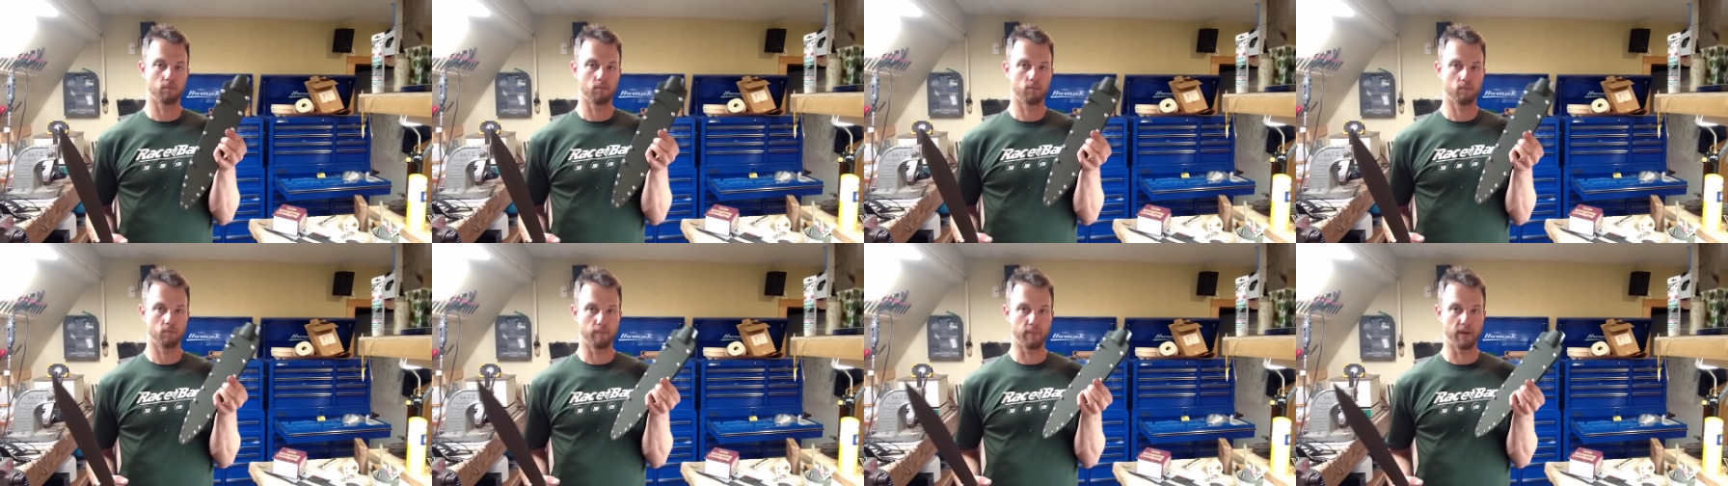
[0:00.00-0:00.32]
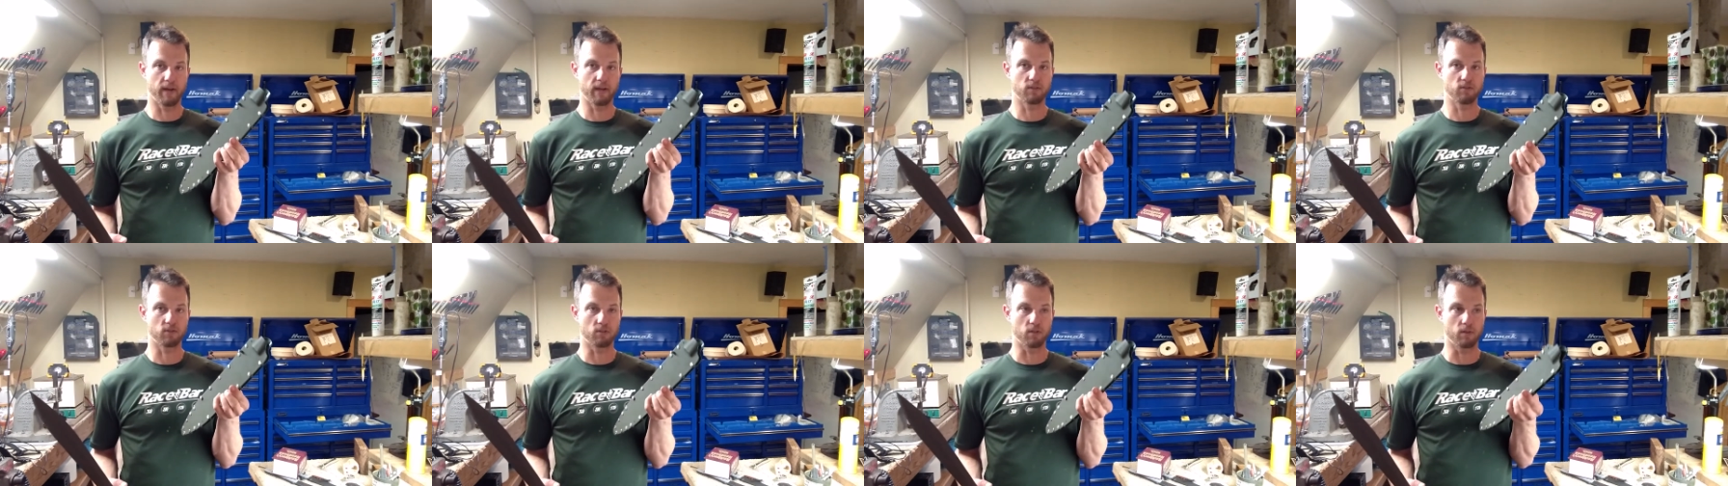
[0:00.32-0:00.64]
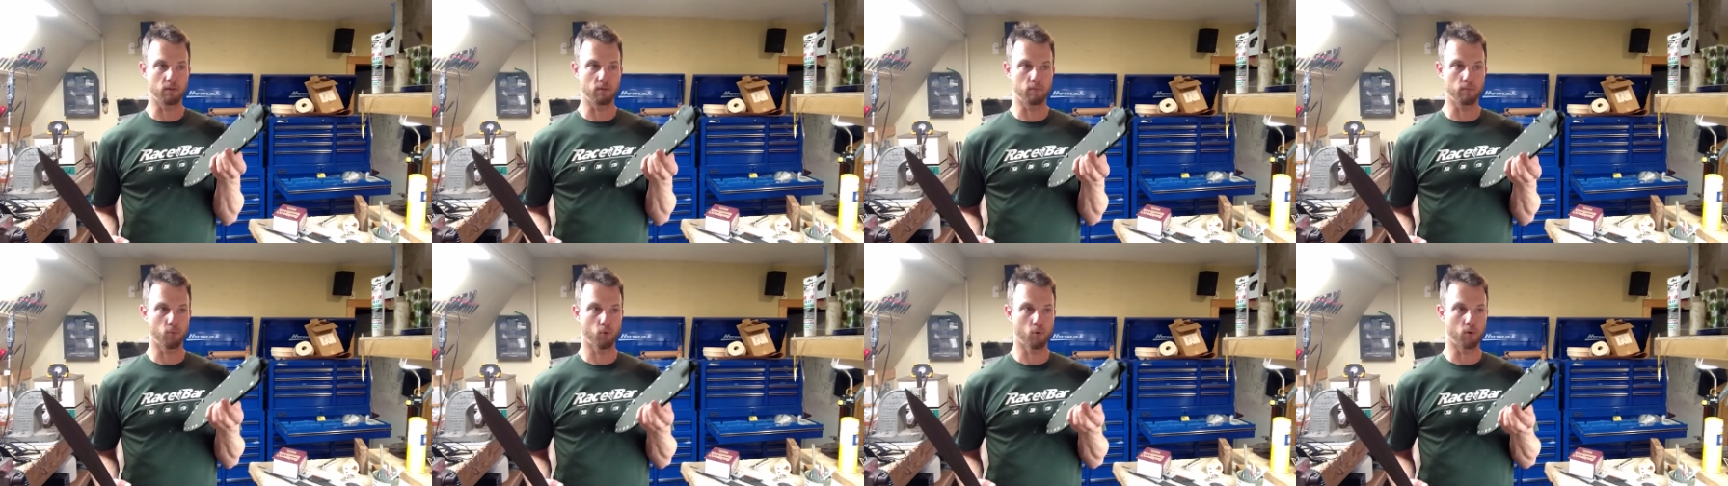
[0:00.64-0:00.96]
makes it
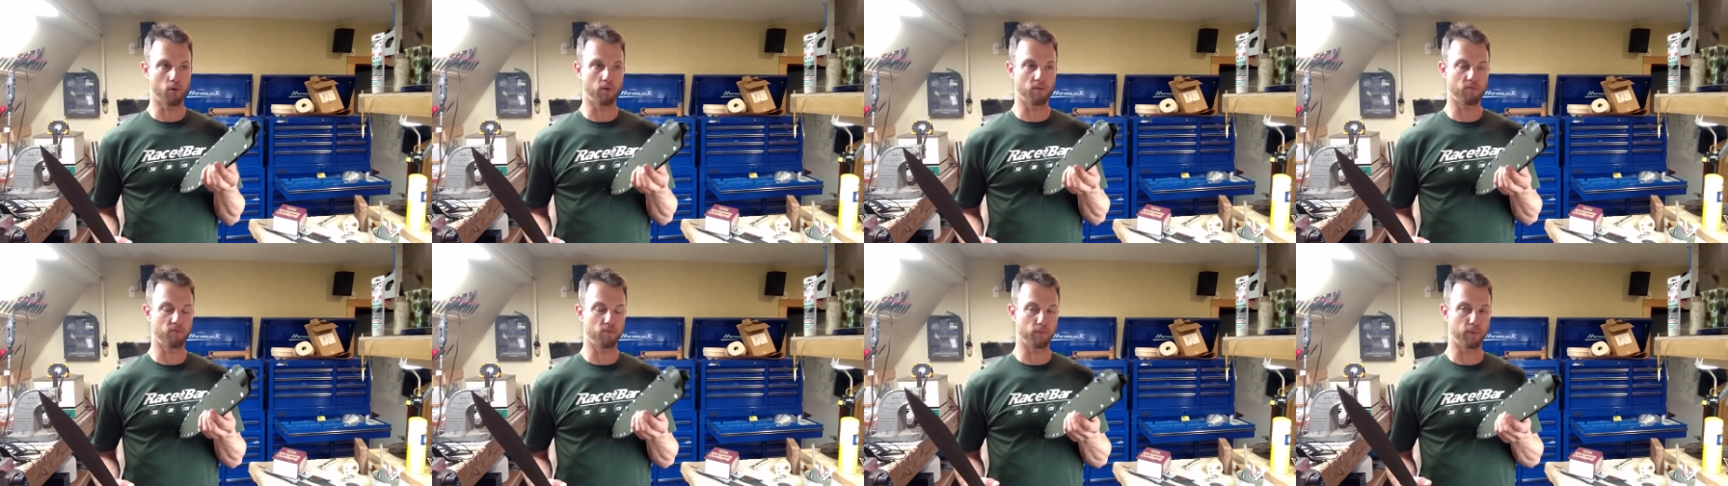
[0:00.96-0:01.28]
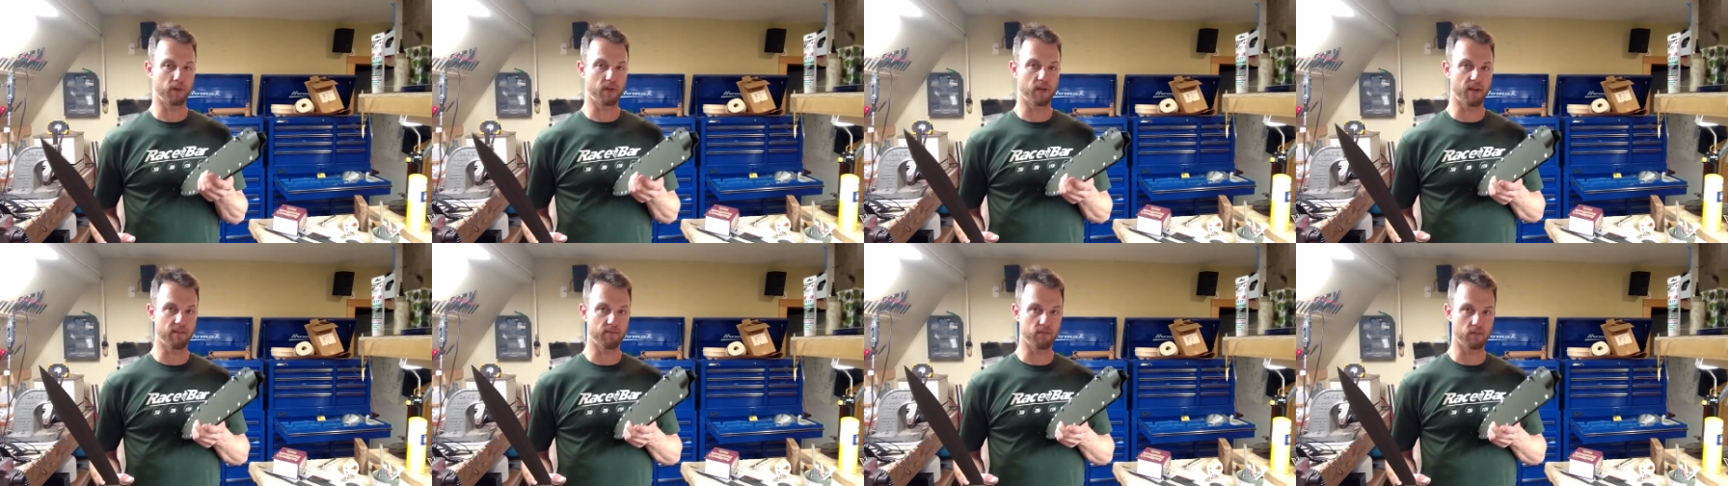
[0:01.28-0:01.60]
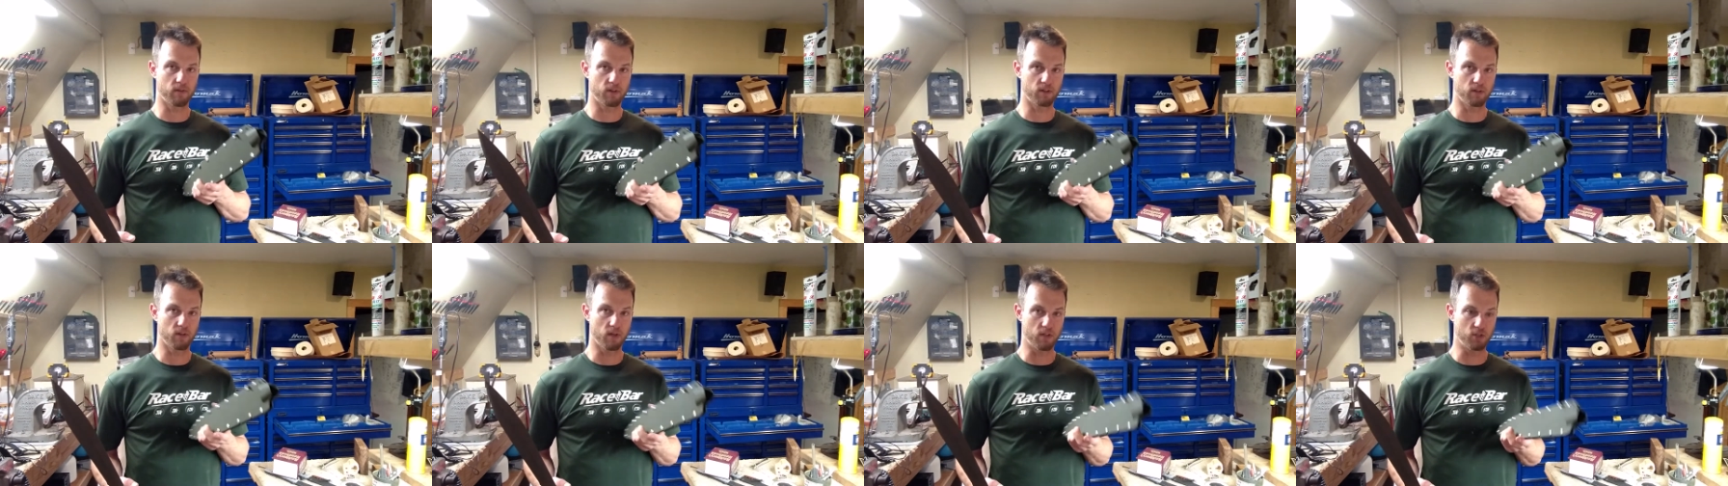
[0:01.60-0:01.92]
important for me to have
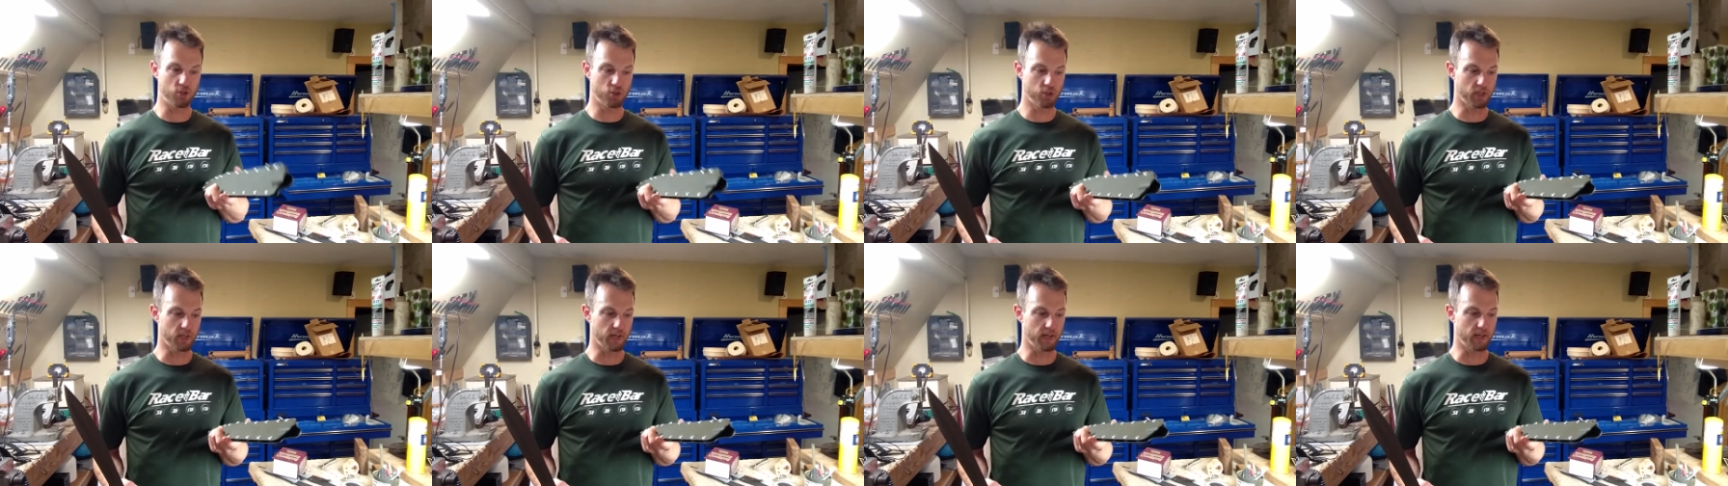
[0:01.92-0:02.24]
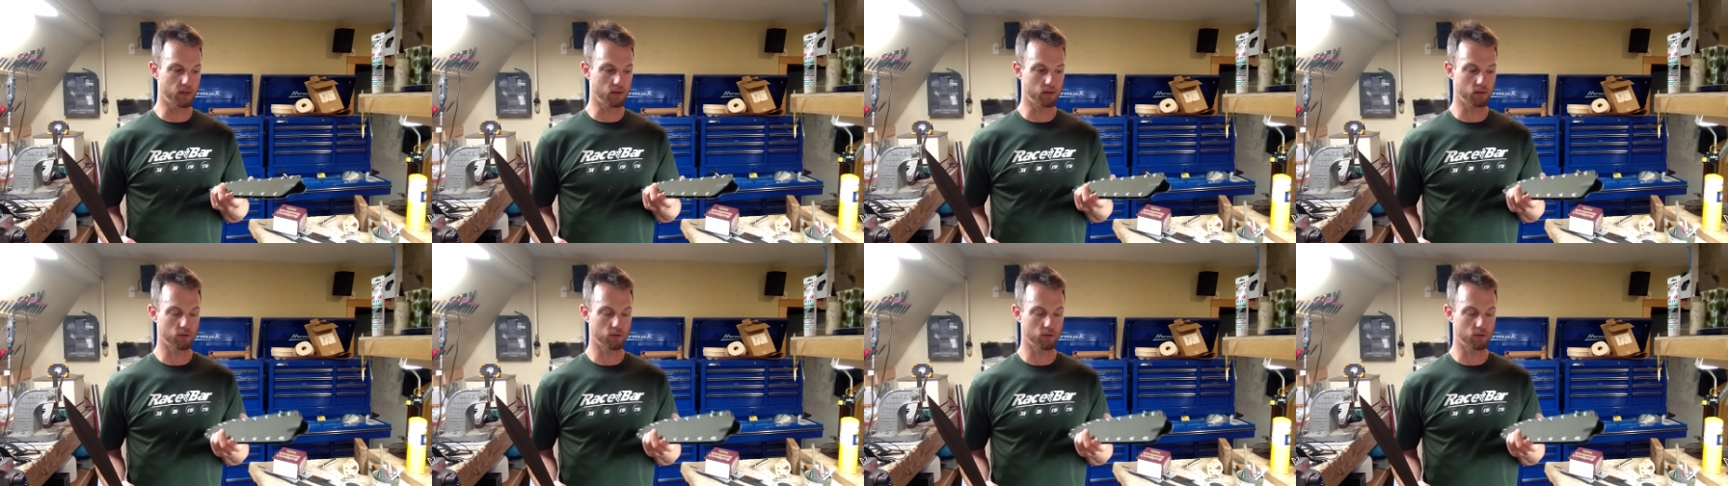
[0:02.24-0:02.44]
a jig